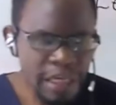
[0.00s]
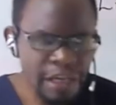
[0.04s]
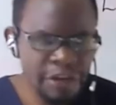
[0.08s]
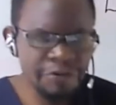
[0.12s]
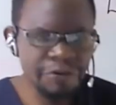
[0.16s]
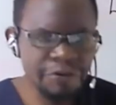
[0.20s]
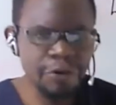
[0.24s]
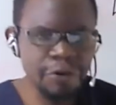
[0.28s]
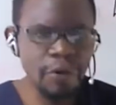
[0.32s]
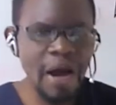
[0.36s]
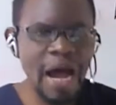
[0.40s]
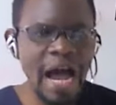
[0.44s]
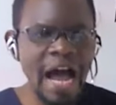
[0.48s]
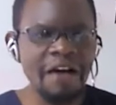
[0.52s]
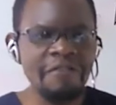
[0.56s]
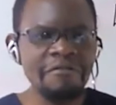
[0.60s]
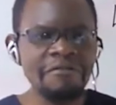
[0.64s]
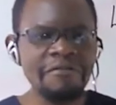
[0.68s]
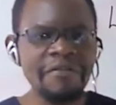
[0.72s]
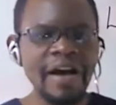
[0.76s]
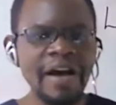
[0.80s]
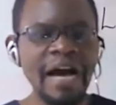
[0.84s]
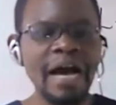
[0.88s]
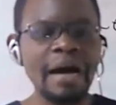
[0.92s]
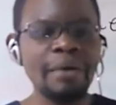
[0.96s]
you have,
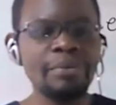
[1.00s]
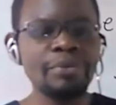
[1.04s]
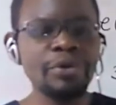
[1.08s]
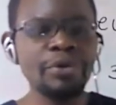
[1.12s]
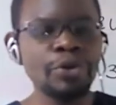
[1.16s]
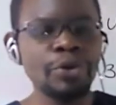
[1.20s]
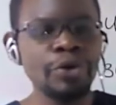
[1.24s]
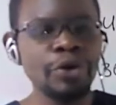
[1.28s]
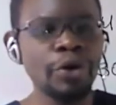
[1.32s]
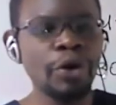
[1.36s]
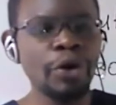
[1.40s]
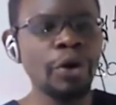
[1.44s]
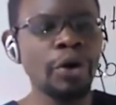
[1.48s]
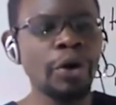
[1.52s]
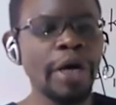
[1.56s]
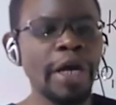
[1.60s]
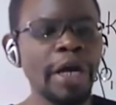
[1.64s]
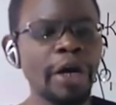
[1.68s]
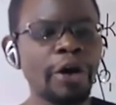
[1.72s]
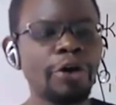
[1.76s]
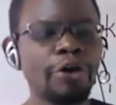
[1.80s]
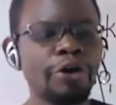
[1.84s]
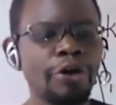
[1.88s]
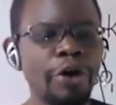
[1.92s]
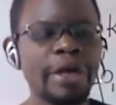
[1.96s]
you know,
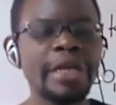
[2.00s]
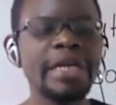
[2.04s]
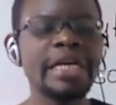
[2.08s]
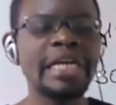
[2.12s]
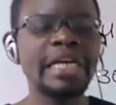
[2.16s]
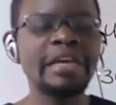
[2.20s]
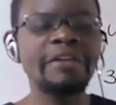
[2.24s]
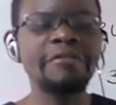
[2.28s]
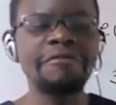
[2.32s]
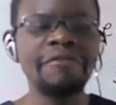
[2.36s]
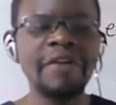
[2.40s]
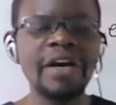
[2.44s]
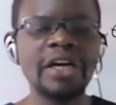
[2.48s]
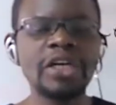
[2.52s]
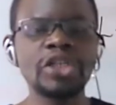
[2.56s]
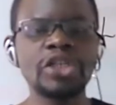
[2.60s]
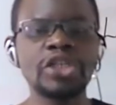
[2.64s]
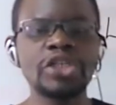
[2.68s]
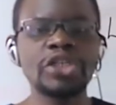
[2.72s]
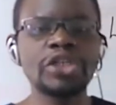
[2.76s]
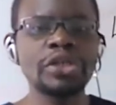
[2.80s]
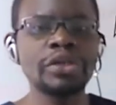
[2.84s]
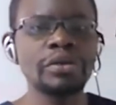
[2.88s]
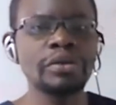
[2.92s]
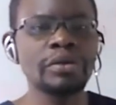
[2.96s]
a chronic
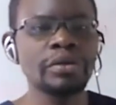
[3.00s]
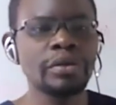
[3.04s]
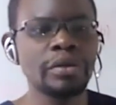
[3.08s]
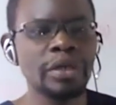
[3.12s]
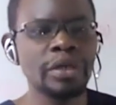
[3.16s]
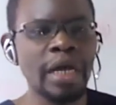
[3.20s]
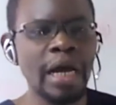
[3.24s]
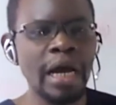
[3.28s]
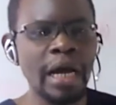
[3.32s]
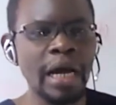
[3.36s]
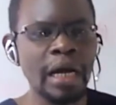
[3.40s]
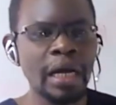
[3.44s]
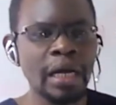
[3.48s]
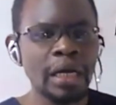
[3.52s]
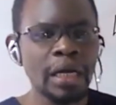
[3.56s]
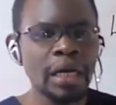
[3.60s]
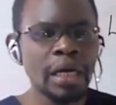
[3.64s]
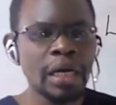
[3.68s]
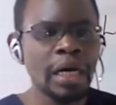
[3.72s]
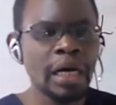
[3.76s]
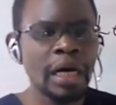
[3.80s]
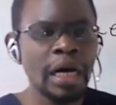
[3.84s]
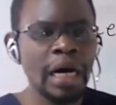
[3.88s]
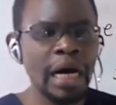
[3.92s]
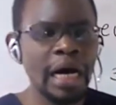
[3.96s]
infection, yeah,
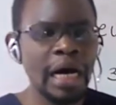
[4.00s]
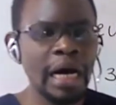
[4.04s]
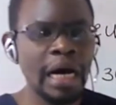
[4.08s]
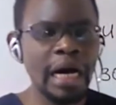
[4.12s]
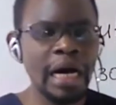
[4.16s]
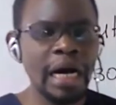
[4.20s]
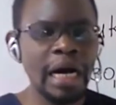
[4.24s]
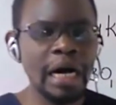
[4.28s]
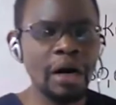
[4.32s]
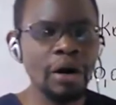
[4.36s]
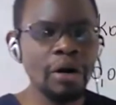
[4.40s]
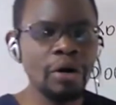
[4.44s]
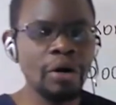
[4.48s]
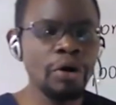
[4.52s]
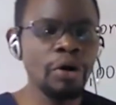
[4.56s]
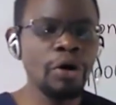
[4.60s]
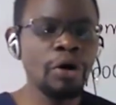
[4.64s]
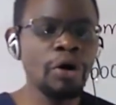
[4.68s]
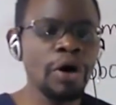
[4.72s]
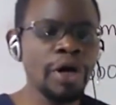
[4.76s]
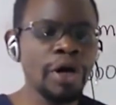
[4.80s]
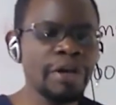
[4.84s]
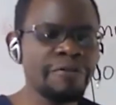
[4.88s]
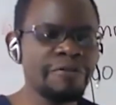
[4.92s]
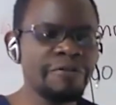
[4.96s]

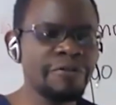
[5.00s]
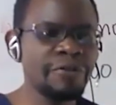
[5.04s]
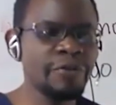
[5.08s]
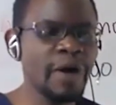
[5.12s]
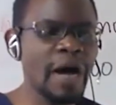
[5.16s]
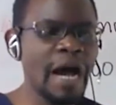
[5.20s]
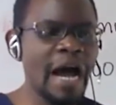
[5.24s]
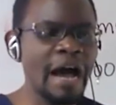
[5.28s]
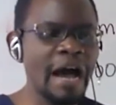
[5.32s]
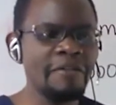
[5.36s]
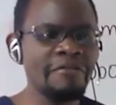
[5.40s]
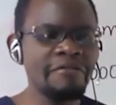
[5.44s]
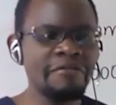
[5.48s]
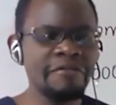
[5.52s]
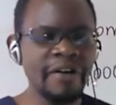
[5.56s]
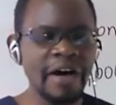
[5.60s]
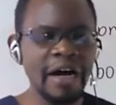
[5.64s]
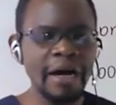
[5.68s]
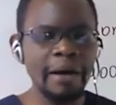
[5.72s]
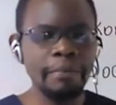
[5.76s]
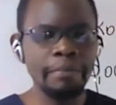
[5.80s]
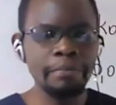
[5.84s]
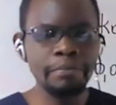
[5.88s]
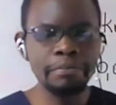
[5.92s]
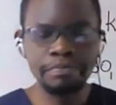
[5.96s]
or if you have
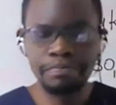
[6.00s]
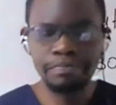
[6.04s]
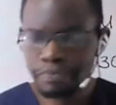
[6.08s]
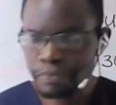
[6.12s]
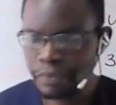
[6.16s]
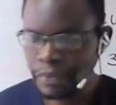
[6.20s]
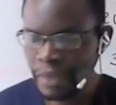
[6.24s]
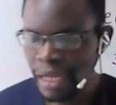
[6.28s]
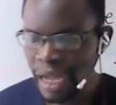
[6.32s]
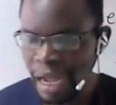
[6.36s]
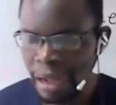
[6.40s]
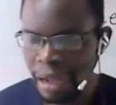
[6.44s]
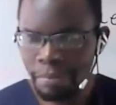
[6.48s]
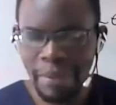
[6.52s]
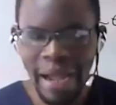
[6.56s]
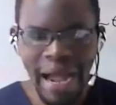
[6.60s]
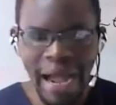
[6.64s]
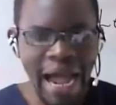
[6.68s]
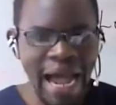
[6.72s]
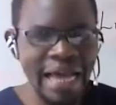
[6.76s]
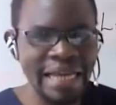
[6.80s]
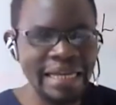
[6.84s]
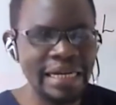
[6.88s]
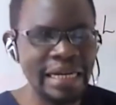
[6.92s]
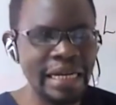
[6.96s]

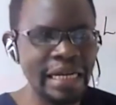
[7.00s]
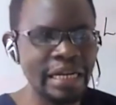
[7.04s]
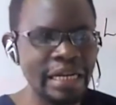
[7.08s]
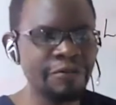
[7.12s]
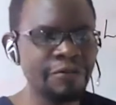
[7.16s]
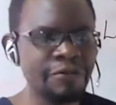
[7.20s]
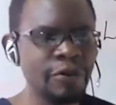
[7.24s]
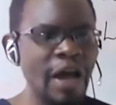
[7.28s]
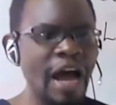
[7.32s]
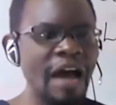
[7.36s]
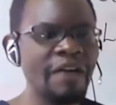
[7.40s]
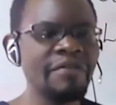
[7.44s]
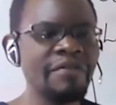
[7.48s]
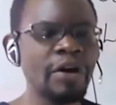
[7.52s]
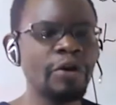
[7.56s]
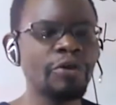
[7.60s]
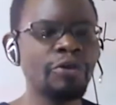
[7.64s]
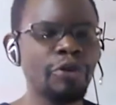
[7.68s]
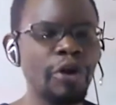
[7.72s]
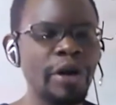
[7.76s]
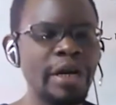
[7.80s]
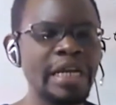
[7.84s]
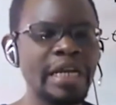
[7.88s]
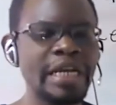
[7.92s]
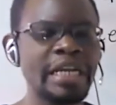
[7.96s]
and if you have a
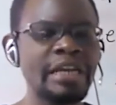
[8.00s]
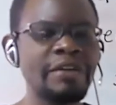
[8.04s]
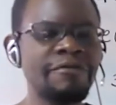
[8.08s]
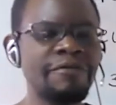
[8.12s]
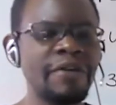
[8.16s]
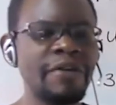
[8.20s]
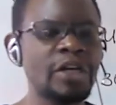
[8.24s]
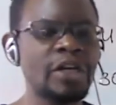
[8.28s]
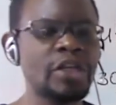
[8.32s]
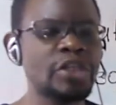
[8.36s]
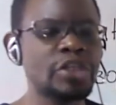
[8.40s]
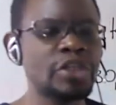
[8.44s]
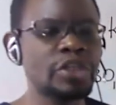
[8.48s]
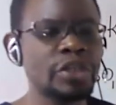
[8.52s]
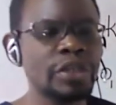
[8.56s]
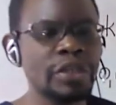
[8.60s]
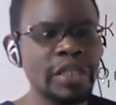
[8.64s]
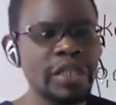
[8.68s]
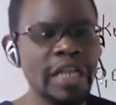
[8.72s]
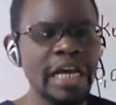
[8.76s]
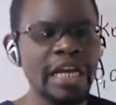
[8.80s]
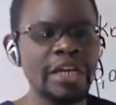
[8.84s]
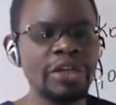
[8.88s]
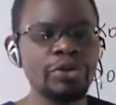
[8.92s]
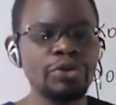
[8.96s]
chronic infection,
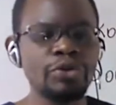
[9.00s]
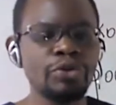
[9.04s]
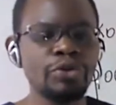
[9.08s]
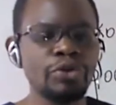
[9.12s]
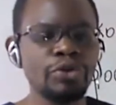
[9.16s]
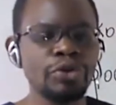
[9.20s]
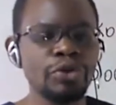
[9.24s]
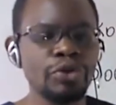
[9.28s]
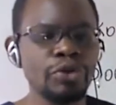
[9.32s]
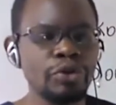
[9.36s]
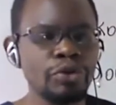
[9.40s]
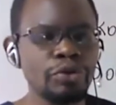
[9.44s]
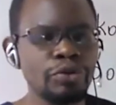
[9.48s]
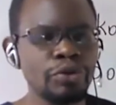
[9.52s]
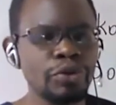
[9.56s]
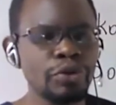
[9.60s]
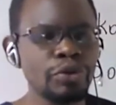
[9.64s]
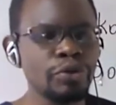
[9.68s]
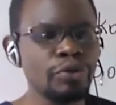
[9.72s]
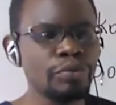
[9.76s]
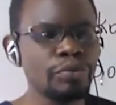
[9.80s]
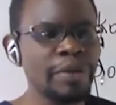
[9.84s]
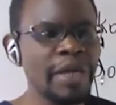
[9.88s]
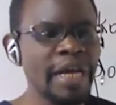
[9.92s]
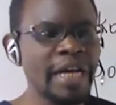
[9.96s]
then
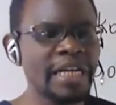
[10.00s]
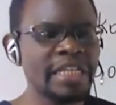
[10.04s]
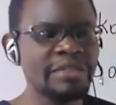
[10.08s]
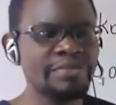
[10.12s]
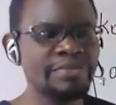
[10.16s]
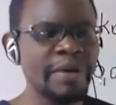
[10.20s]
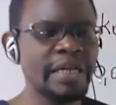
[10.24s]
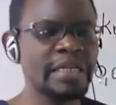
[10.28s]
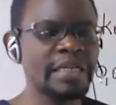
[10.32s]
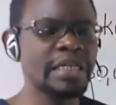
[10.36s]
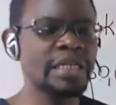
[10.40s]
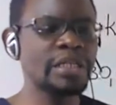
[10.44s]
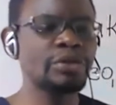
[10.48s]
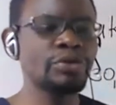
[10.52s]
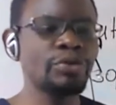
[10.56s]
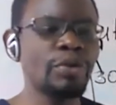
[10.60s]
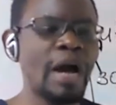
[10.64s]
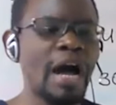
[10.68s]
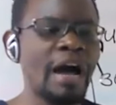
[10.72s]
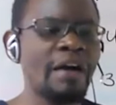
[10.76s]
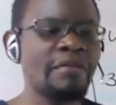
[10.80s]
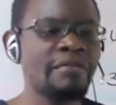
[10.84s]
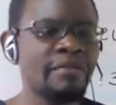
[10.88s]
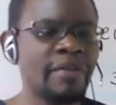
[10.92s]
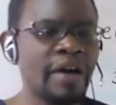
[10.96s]
you'll be expected to
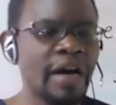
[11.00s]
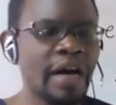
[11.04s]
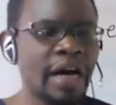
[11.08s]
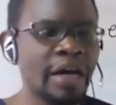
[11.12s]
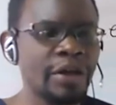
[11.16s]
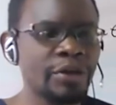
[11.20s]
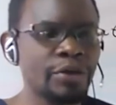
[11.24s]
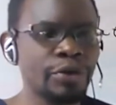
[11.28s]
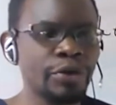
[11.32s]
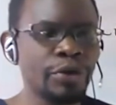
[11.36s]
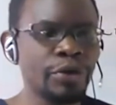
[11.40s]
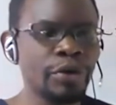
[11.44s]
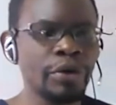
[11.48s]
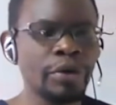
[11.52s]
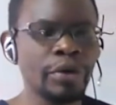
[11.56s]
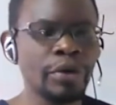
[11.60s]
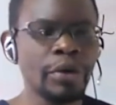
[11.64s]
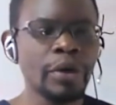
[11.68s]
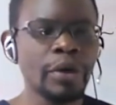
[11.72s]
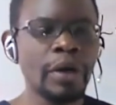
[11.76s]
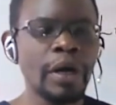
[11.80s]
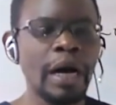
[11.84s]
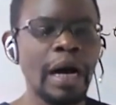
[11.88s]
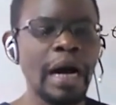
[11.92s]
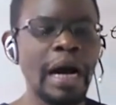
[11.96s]
have, you know,
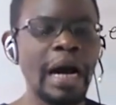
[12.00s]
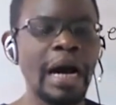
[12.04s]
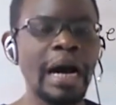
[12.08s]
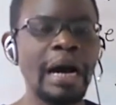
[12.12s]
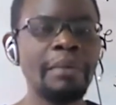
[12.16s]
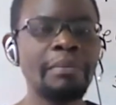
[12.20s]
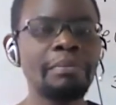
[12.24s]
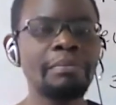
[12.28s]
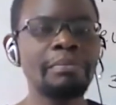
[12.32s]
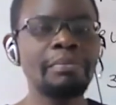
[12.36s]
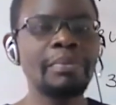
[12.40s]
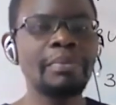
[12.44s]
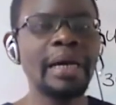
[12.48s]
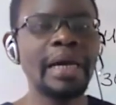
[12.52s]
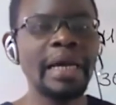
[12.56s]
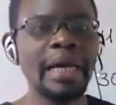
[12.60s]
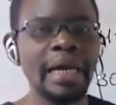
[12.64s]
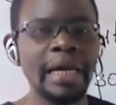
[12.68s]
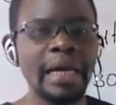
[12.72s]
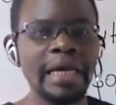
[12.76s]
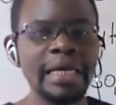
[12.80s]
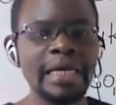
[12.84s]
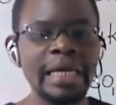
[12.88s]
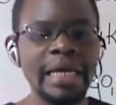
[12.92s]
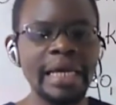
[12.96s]

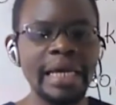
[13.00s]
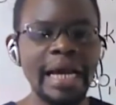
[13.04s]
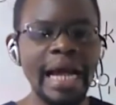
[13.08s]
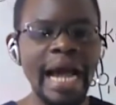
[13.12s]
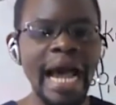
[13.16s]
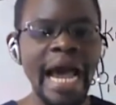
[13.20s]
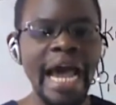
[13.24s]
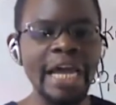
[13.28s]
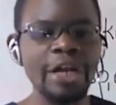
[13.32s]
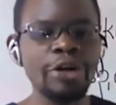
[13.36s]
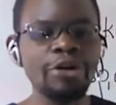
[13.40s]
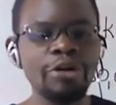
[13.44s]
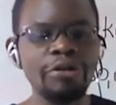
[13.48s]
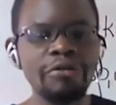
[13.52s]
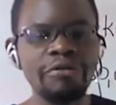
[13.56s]
a kind